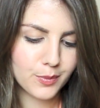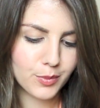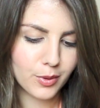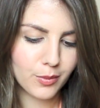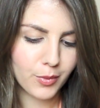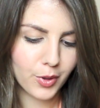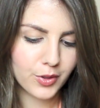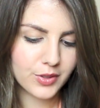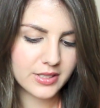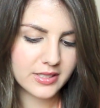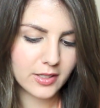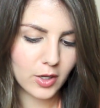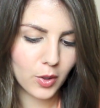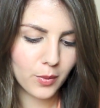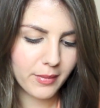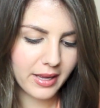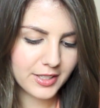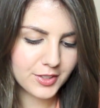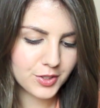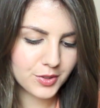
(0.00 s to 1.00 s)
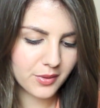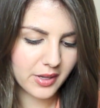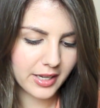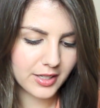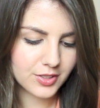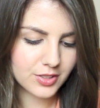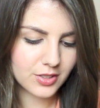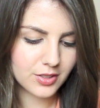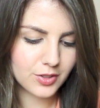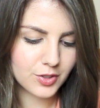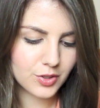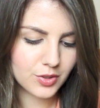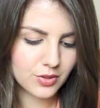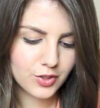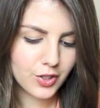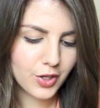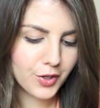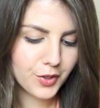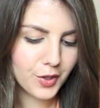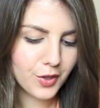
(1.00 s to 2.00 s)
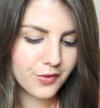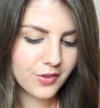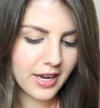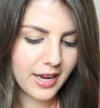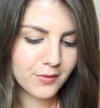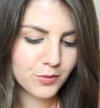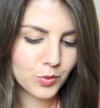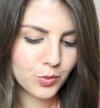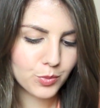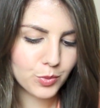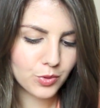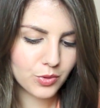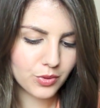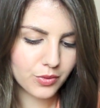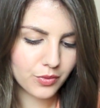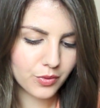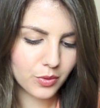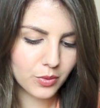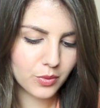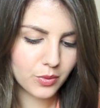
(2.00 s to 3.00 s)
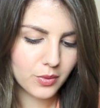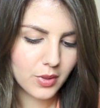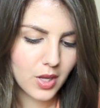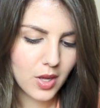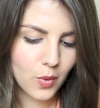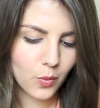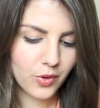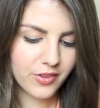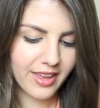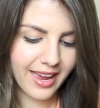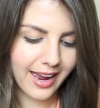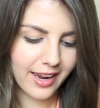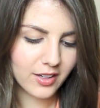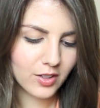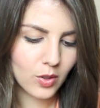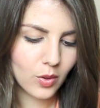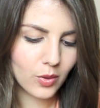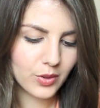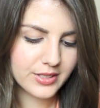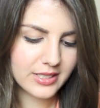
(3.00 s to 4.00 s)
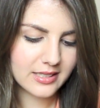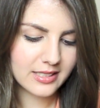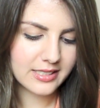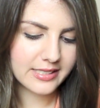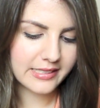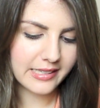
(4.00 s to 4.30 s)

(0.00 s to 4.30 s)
to promote cell maturation, turnover and removal without causing the